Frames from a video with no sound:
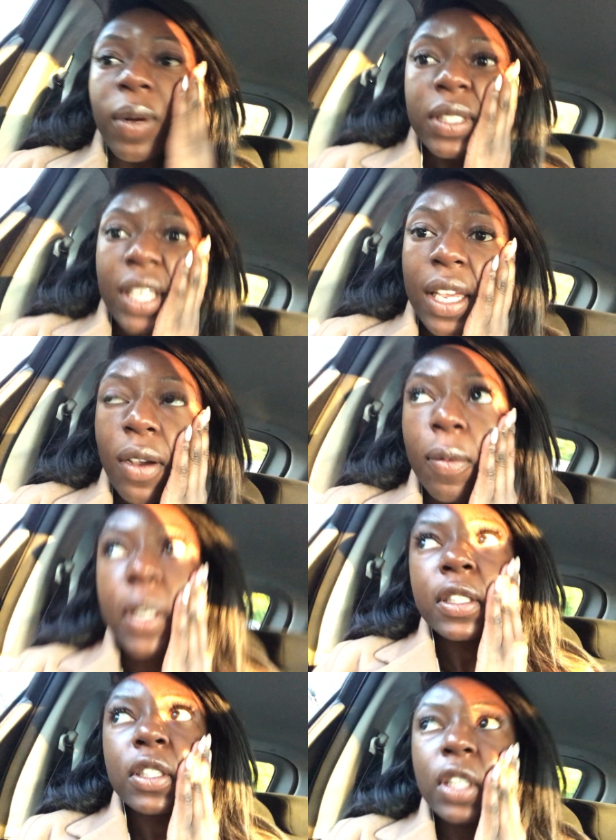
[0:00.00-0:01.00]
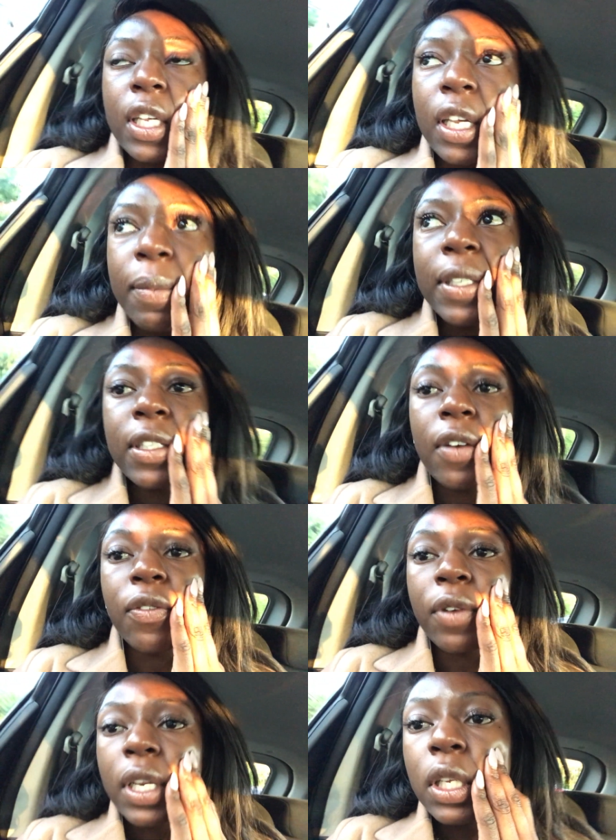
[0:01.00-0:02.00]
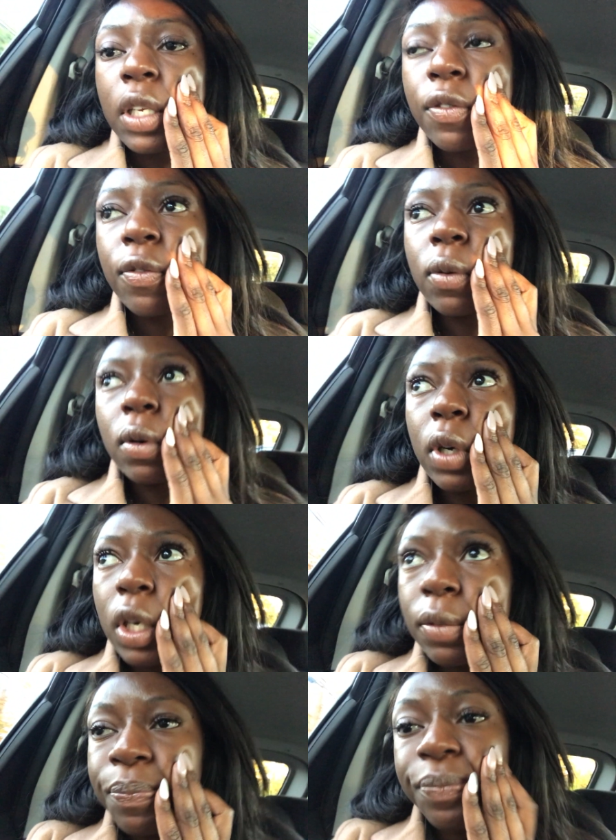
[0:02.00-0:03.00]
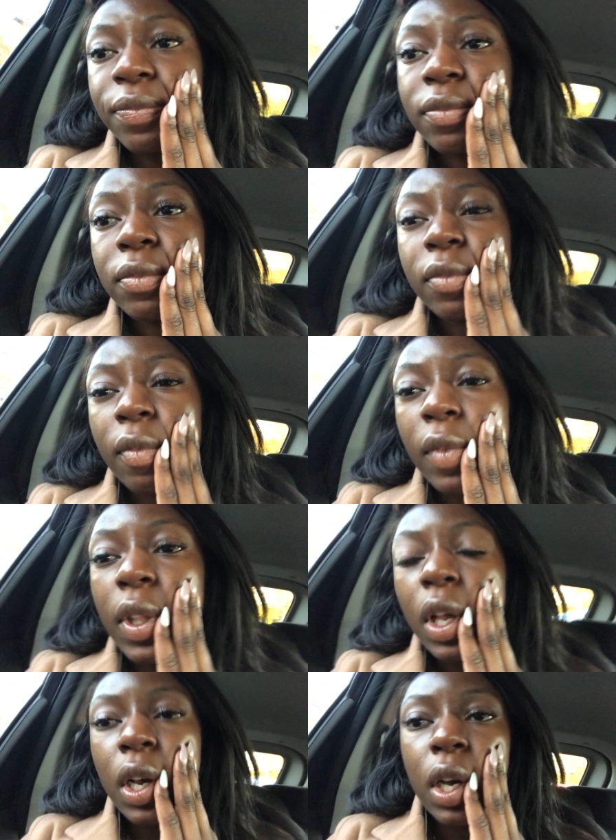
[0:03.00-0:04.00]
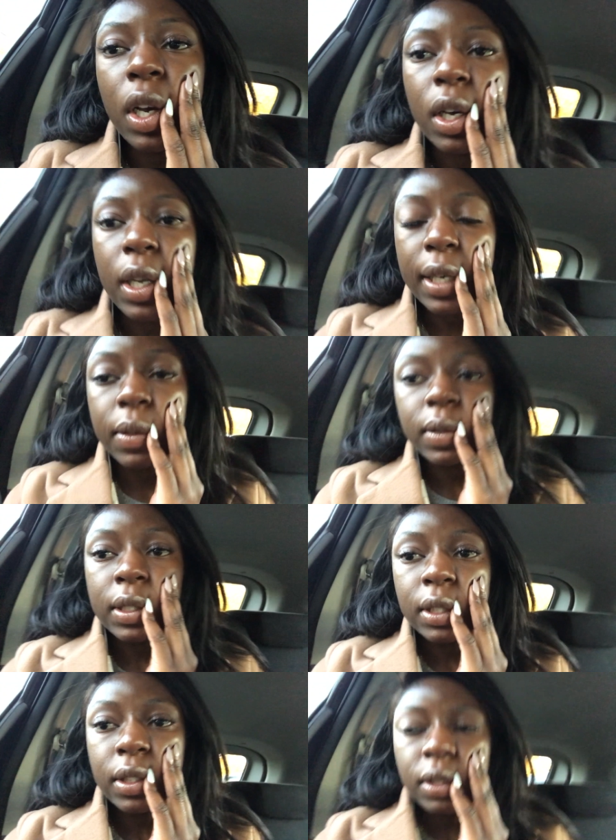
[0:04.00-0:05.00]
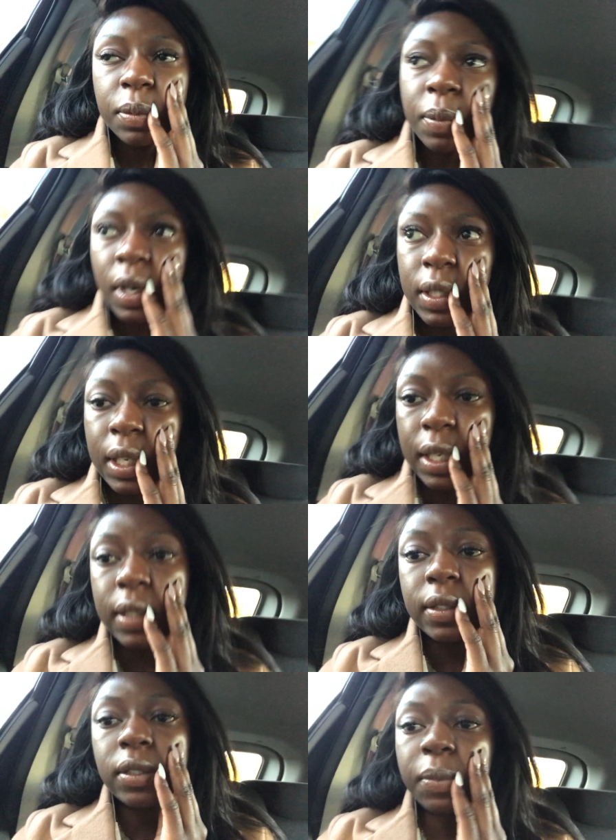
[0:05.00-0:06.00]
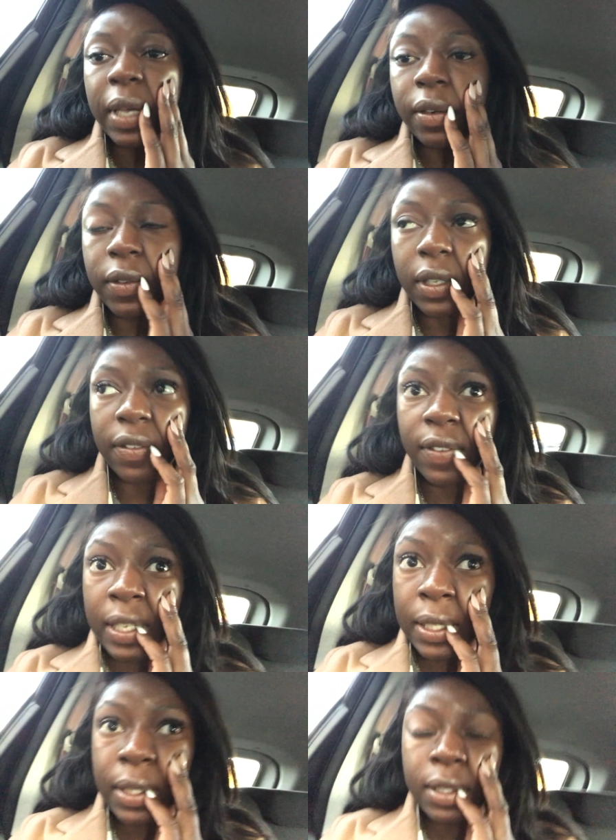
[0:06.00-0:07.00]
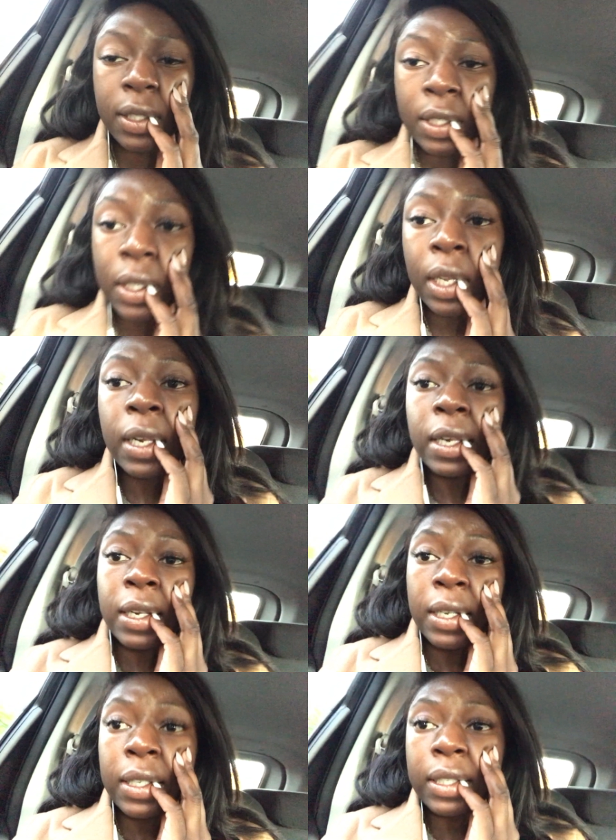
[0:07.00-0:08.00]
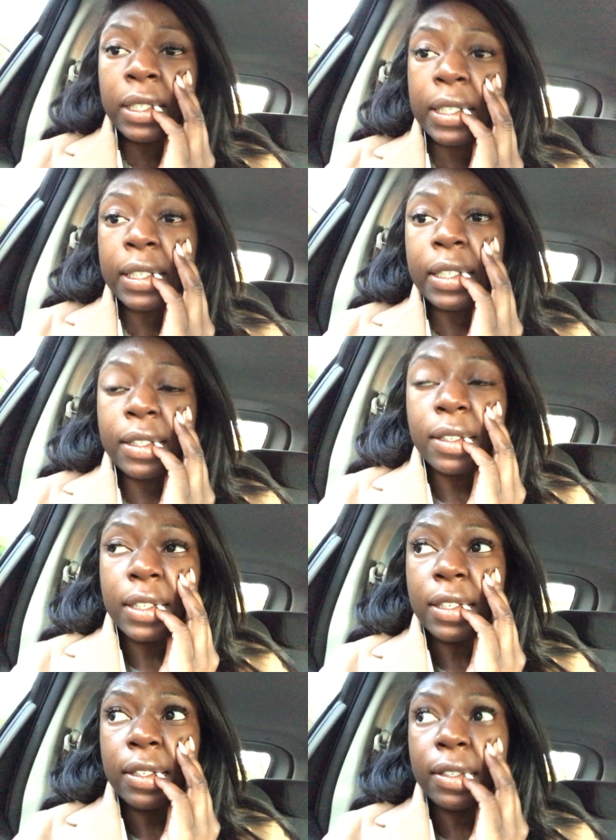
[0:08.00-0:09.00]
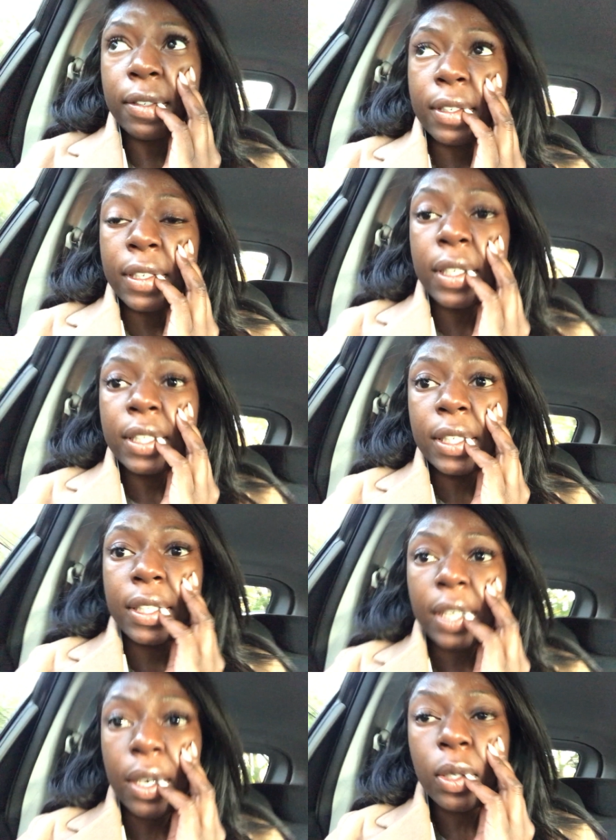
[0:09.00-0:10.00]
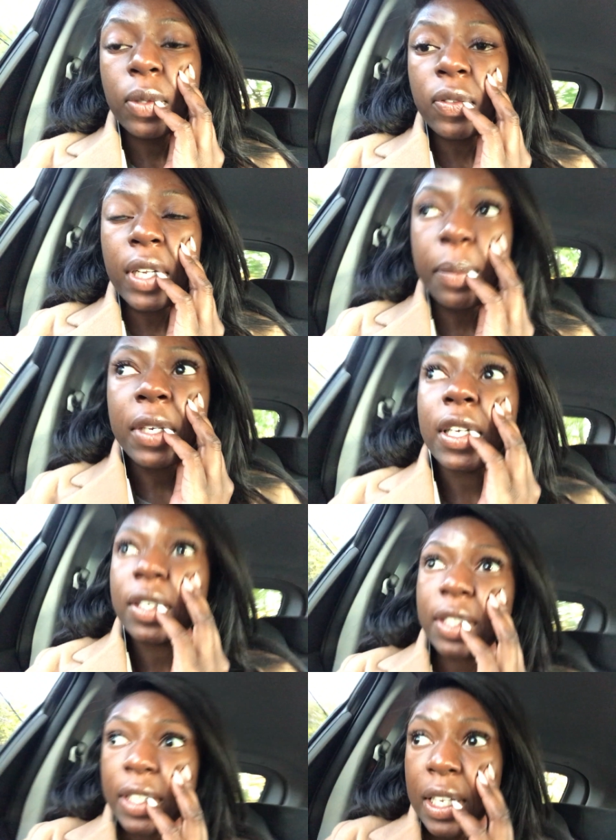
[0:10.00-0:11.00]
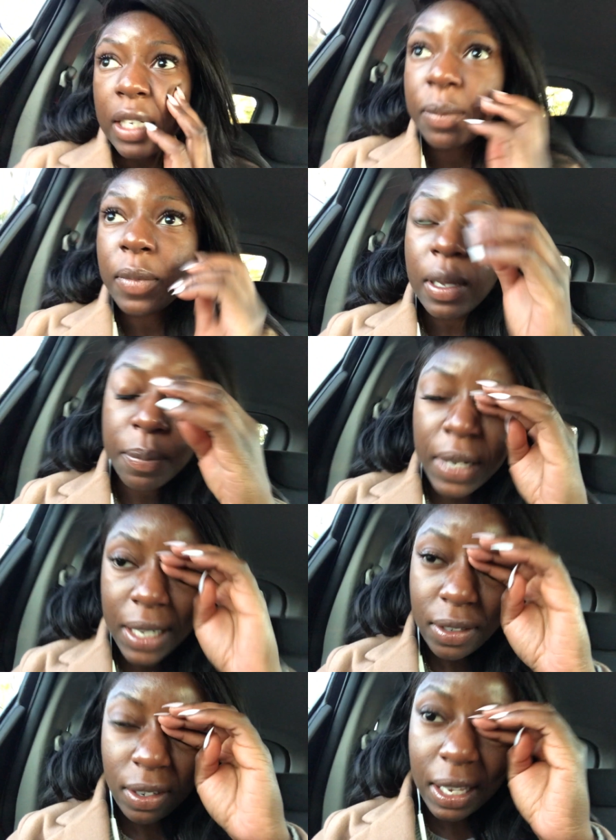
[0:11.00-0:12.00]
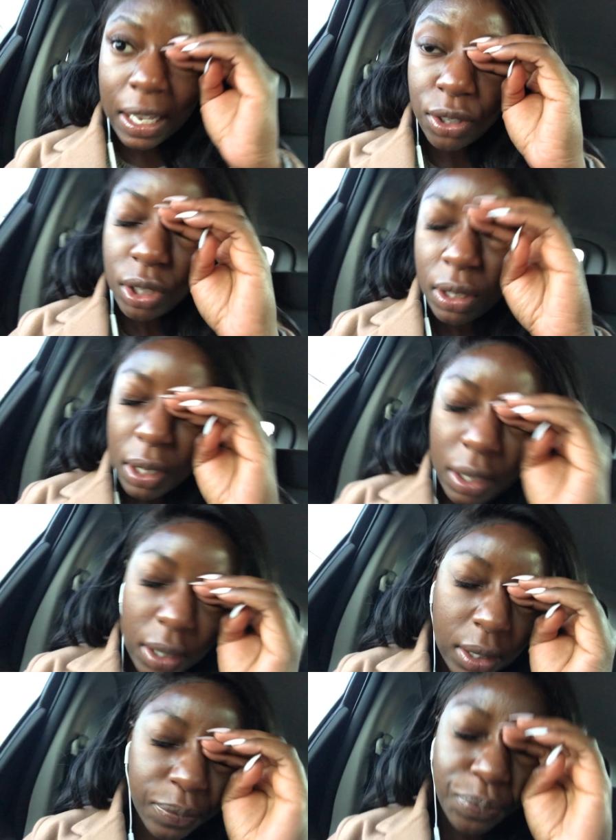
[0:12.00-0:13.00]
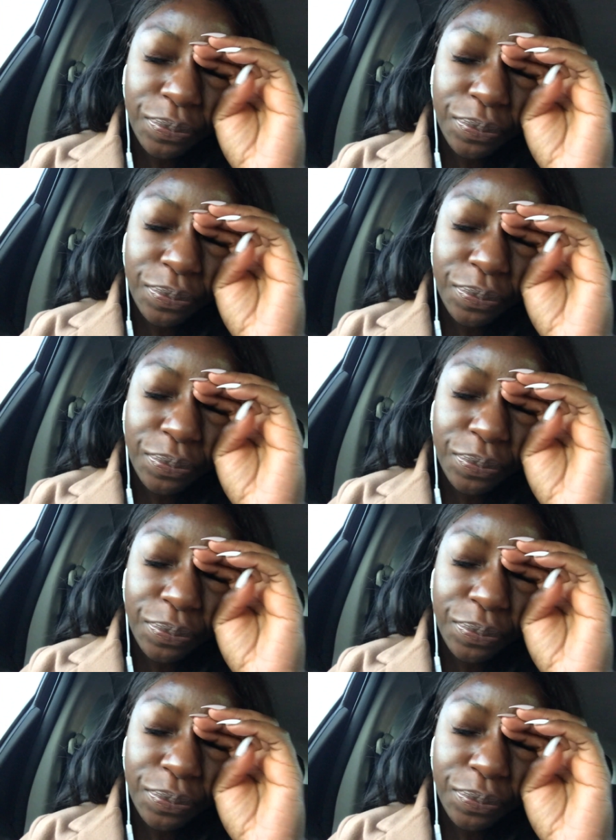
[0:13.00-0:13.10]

Once I get home, I need to start getting myself ready for uh, Ekua's podcast panel event. And then, yeah, hopefully I make it on time. I'm planning on catching the